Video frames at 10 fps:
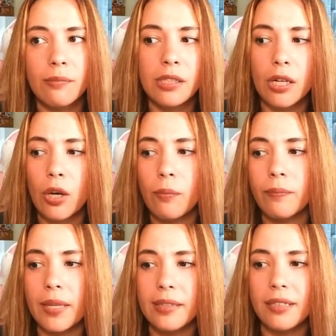So
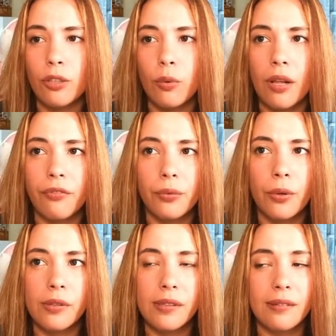let's say 12
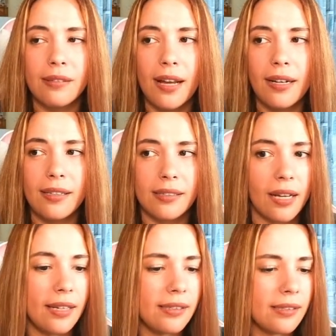euros. That is
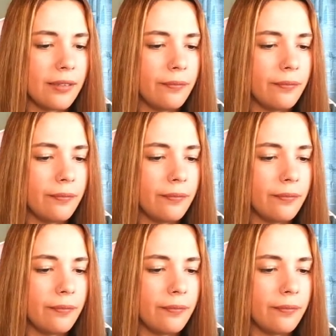nice.